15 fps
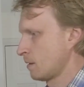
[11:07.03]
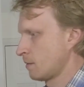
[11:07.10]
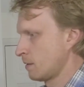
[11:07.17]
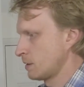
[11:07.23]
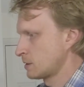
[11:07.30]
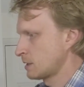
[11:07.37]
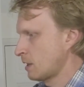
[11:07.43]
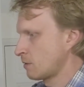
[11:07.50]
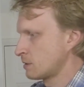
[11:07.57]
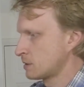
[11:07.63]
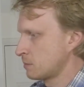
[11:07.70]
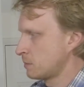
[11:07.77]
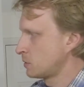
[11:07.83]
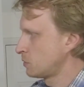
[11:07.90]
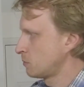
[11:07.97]
the sound
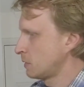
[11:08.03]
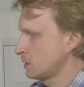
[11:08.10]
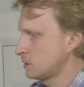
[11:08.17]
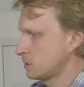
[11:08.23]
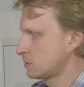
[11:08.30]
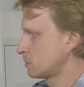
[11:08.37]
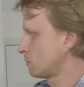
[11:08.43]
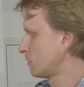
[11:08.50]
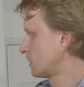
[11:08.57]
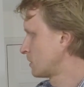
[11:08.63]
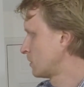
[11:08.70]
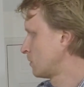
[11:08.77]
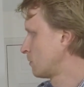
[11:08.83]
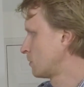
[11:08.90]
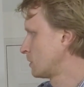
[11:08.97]
is a bit too much so
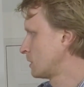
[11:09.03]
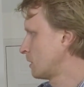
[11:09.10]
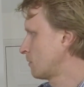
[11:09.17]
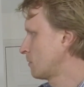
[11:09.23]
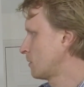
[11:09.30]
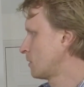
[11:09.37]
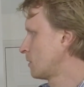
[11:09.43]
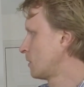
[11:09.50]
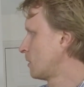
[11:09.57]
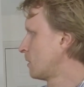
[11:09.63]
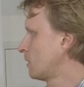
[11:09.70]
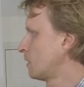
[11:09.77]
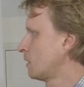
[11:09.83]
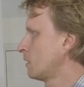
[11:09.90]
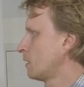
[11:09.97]
let's lower it down
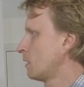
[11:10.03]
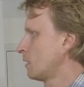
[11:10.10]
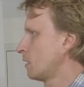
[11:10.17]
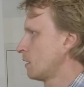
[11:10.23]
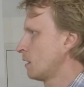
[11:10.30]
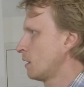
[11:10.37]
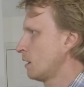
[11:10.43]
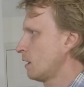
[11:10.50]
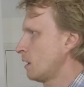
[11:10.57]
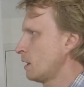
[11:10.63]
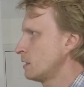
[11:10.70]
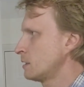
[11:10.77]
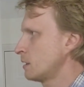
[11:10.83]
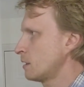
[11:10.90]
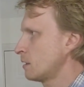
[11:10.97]

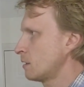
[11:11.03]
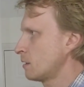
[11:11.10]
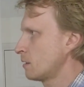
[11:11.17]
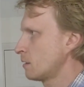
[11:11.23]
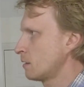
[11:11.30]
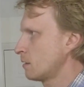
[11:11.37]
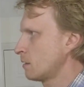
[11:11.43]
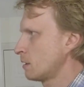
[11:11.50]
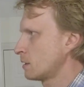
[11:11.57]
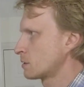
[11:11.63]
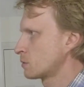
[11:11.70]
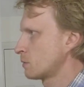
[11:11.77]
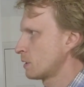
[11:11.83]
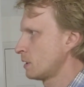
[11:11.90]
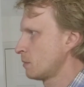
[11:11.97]
and
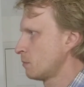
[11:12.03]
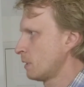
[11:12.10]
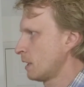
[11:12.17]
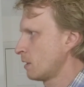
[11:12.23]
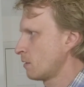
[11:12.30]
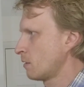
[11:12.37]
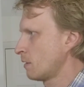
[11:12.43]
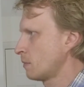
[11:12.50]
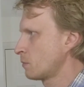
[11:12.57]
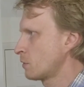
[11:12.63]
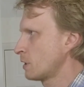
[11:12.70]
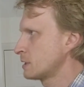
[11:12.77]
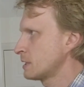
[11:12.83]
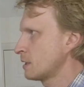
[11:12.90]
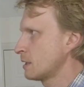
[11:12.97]
let's quickly buy all the
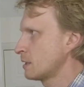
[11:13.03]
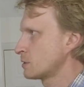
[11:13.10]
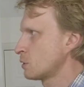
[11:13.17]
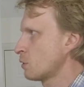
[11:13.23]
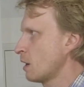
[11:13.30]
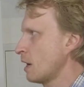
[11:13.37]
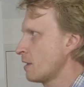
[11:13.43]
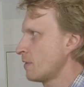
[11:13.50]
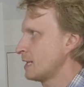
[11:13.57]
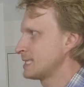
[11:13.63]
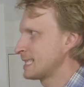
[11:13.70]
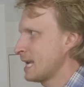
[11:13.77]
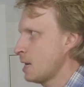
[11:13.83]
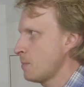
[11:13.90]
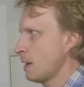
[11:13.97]
upgrades so in
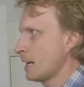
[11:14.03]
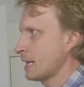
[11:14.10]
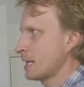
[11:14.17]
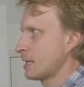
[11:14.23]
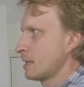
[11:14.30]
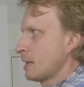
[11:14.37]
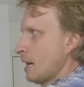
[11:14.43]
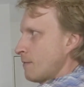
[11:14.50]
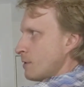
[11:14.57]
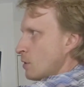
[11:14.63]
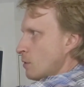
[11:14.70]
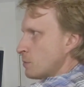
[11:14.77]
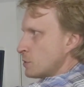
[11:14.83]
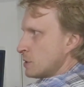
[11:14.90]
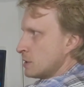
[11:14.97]
this game I can have
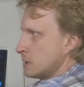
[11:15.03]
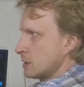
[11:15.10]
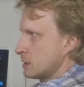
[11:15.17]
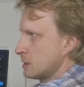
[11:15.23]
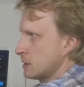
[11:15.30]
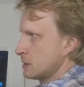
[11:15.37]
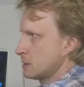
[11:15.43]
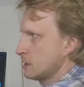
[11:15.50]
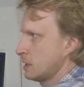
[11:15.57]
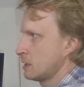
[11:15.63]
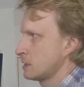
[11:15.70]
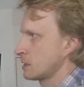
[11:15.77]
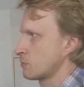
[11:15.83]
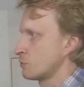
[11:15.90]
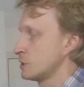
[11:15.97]
an option in
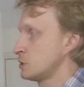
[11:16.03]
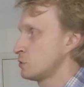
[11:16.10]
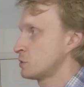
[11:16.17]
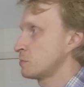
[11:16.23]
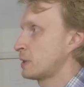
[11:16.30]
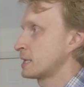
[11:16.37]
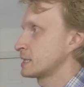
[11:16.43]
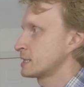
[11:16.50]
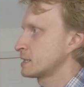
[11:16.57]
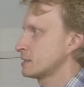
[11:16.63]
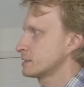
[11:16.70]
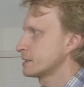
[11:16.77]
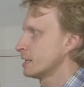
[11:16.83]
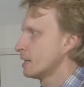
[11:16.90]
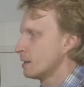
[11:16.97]
saying reduce
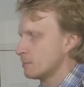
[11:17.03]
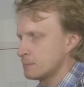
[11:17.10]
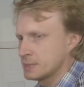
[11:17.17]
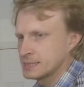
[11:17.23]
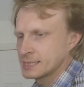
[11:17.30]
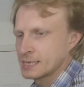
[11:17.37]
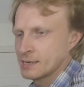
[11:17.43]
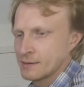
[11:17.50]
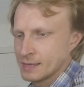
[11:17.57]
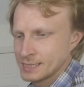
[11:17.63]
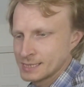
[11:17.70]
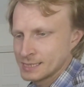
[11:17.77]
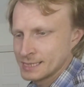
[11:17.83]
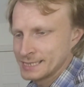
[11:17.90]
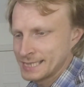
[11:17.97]
particles basically
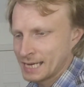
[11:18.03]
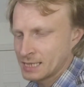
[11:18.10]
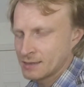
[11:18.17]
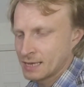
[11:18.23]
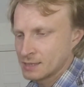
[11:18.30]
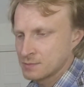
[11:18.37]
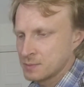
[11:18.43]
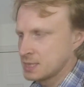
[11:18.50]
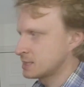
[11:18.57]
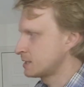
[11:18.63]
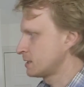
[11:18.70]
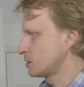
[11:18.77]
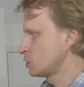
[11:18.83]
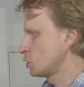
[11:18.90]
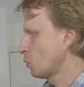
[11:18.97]
this is unticked that
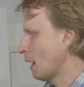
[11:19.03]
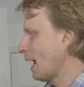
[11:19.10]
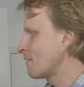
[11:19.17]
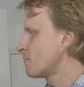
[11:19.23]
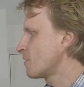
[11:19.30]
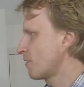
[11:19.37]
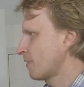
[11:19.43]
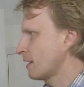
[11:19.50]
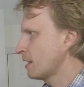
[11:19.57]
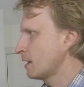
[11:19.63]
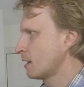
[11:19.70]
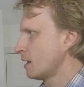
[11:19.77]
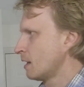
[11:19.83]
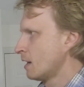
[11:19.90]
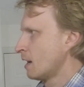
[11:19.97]
means it show
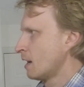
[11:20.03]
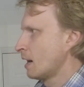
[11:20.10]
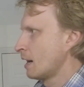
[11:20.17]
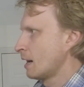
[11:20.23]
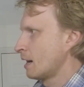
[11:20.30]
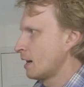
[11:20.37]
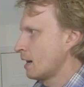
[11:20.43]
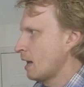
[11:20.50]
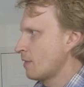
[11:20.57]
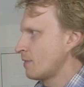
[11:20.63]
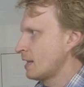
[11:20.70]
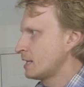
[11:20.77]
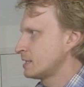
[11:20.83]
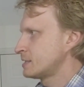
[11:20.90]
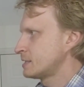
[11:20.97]
everything uh,
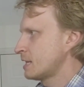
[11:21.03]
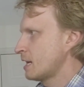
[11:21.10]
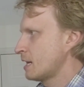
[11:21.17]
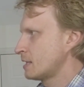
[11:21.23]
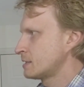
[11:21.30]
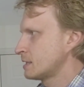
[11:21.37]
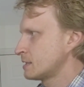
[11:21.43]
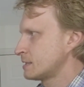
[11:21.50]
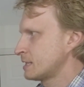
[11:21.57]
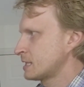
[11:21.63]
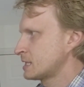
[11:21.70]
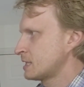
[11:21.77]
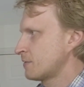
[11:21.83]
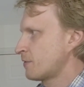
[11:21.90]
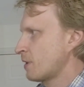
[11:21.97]
and then it says
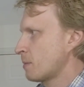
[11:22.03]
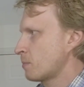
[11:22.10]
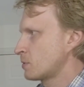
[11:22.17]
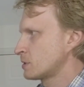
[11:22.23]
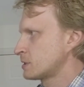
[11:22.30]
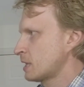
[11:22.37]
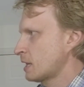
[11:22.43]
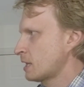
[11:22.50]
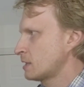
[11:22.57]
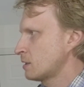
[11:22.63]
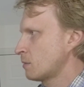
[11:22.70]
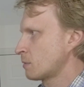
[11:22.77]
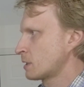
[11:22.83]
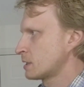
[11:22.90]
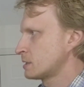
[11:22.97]
60 frame per
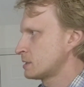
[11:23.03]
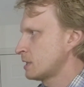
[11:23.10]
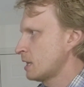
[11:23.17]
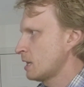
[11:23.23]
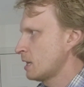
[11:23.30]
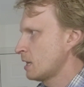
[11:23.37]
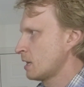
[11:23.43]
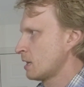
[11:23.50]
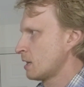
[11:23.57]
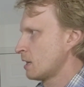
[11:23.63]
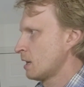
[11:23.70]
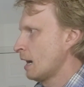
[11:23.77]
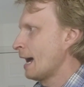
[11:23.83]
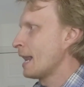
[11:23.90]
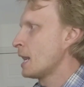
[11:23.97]
second I'm gonna say
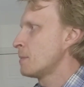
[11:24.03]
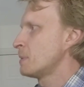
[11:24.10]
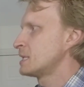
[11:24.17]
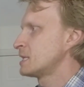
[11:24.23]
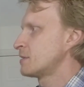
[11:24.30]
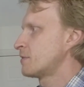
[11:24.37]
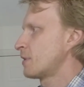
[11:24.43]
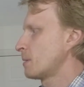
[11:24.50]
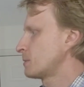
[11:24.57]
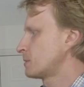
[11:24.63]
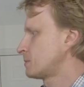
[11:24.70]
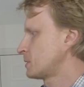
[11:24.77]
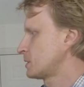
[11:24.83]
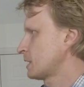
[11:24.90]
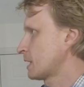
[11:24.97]
unlimited frames
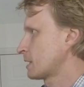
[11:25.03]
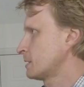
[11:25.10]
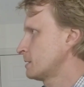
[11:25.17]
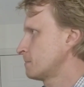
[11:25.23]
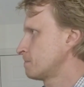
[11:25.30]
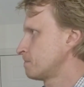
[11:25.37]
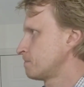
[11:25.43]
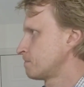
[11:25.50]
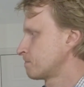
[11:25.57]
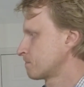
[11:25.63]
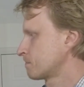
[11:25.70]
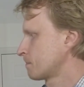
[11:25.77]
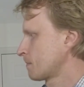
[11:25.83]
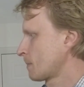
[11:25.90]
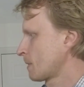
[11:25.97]
per second
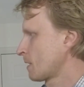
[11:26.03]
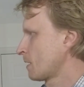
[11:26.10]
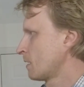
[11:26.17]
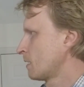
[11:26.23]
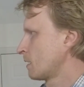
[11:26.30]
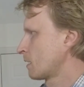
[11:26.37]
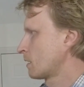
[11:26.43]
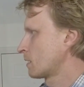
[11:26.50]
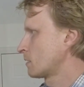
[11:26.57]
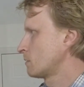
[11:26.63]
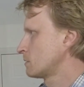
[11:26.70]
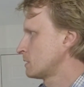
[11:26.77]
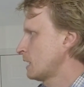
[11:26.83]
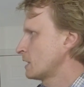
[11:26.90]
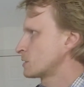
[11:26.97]
gonna
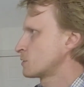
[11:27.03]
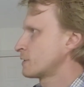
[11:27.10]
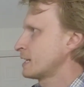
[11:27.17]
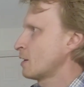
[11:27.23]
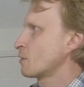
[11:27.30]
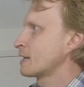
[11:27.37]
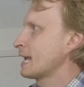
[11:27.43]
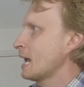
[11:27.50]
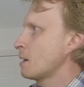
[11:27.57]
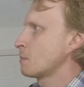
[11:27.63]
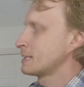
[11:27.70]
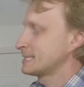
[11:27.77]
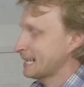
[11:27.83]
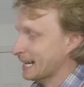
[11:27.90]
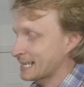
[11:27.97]
close that so right now
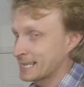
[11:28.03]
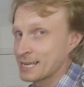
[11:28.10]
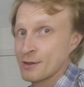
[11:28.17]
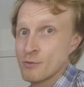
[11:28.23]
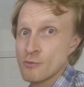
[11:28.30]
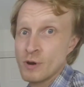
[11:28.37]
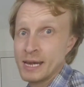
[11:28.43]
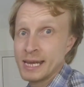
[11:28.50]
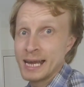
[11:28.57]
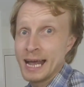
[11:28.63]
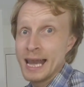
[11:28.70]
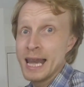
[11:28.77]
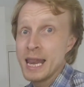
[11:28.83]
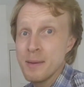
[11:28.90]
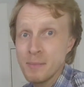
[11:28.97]
game technically running
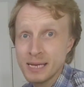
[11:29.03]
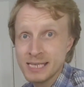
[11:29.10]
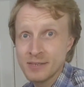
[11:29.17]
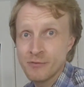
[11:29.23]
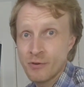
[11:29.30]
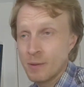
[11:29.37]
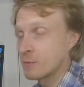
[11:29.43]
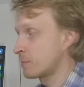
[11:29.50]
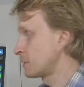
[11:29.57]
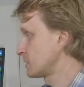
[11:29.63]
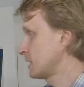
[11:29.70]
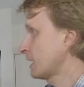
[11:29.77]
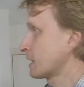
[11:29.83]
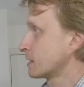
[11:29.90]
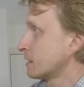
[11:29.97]
unlimited frames per
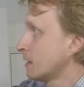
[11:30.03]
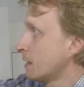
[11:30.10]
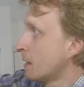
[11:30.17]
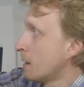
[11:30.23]
second